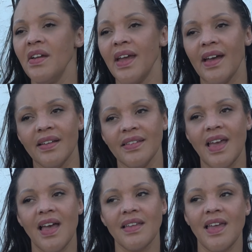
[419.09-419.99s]
Oh, yeah.
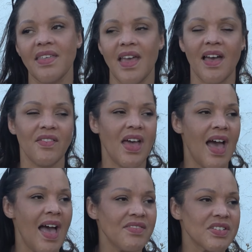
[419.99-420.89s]
Yeah, yeah, they have.
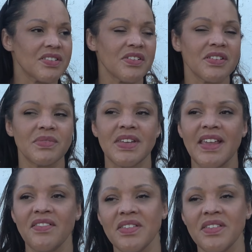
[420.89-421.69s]
I, I've just learned to take